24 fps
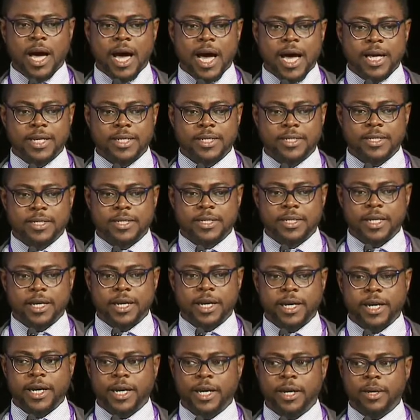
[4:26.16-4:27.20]
as
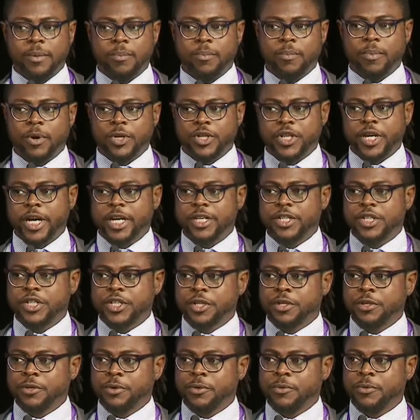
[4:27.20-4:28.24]
a
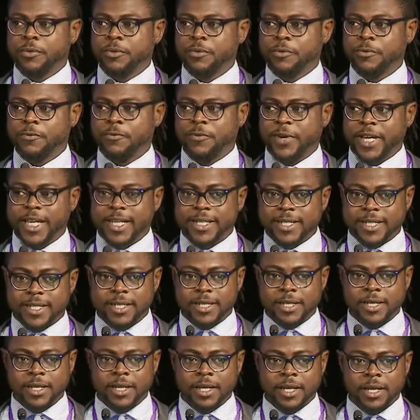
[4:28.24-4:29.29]
potential
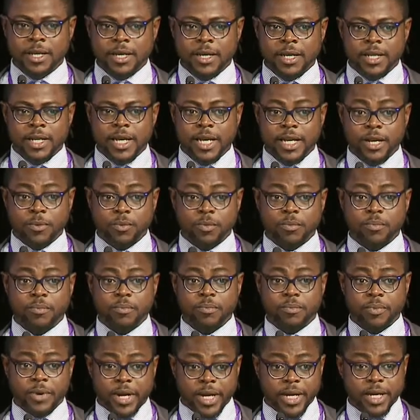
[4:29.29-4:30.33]
fix that they would
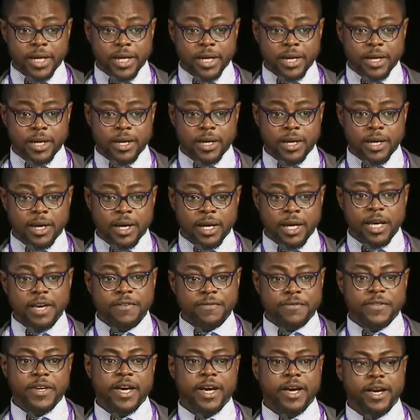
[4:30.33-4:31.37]
bring
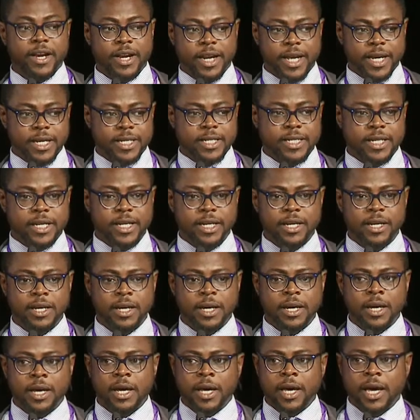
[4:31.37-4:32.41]
if they are elected.
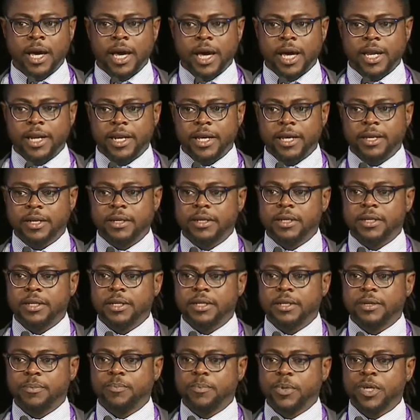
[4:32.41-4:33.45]
And then
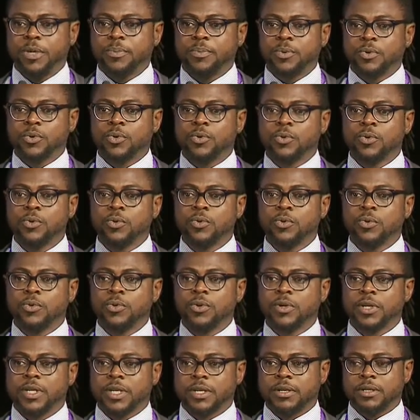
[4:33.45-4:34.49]
the people who,
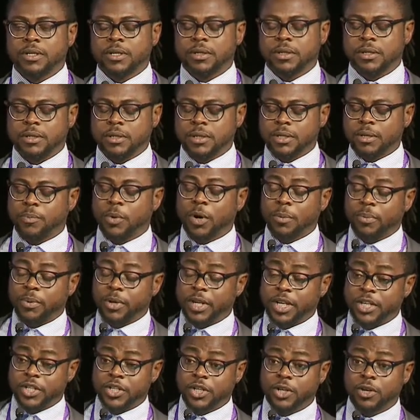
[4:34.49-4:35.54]
the
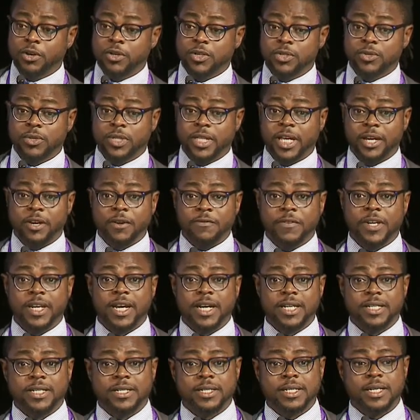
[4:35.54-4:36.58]
population also think of it
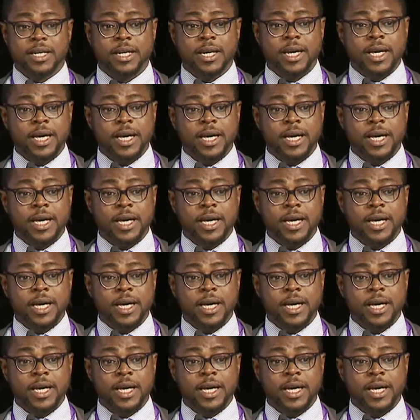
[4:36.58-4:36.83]
as